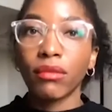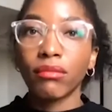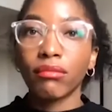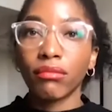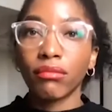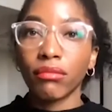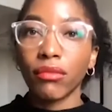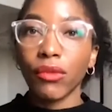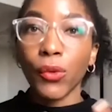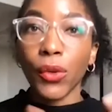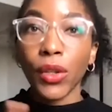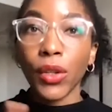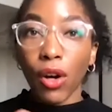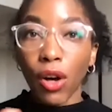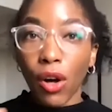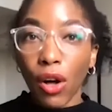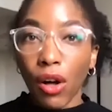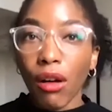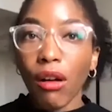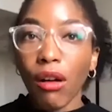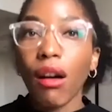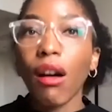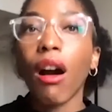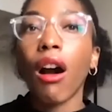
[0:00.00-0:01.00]
with
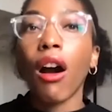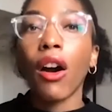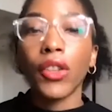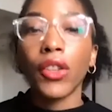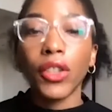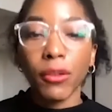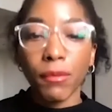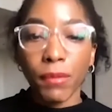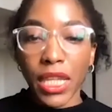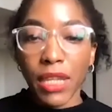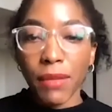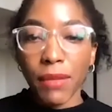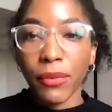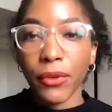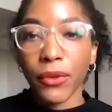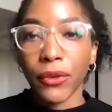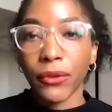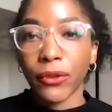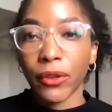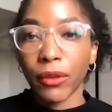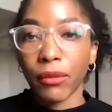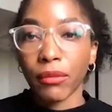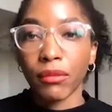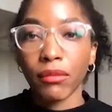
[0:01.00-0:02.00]
other people
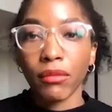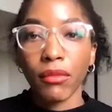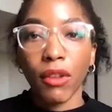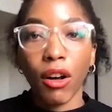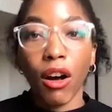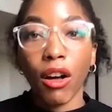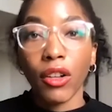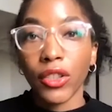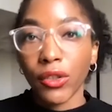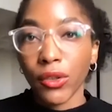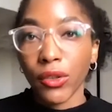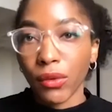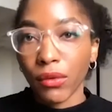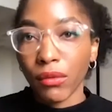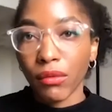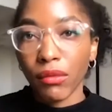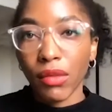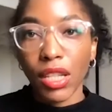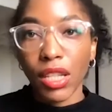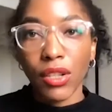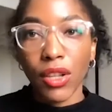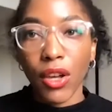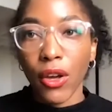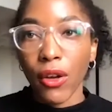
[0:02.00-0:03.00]
from other
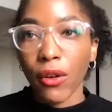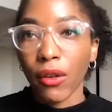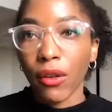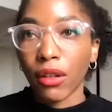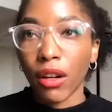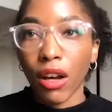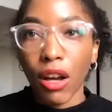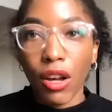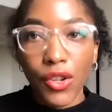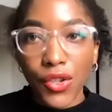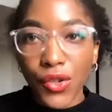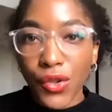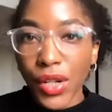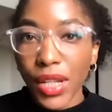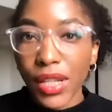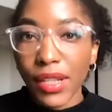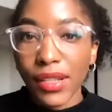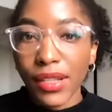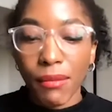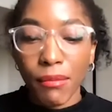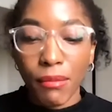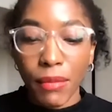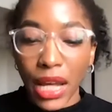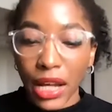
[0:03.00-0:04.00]

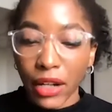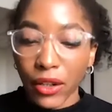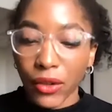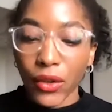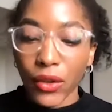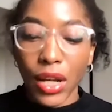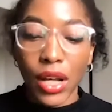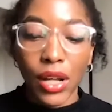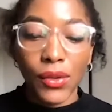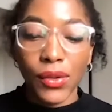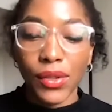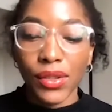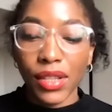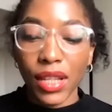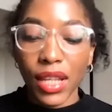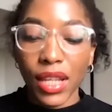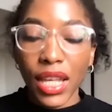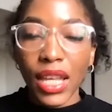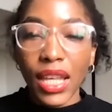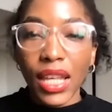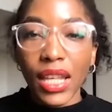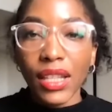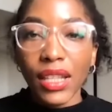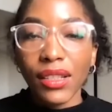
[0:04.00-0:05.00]
countries and backgrounds.
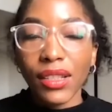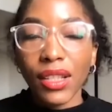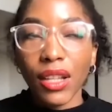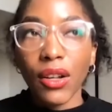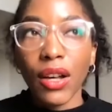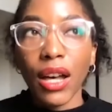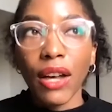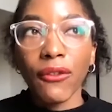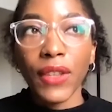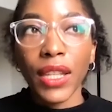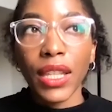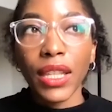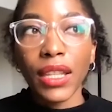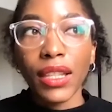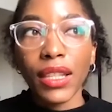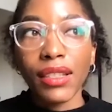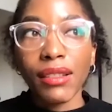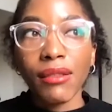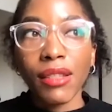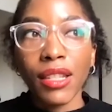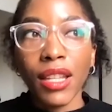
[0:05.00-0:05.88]
So I think it's